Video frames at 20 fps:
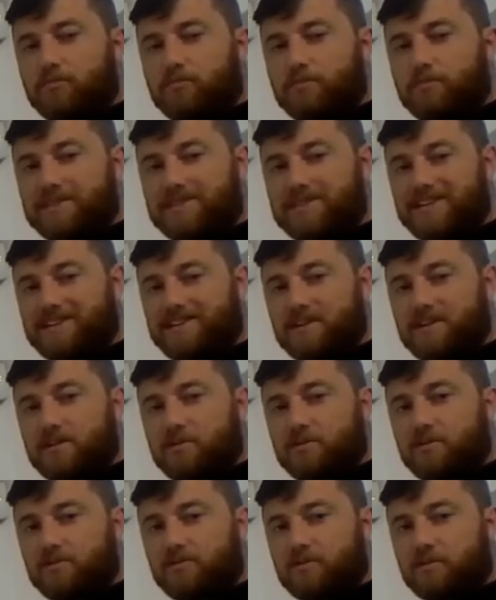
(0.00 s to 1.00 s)
particularly
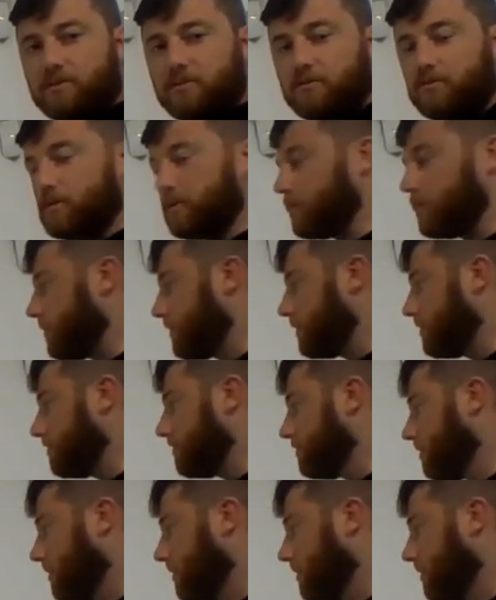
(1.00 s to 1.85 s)
useful in the real world,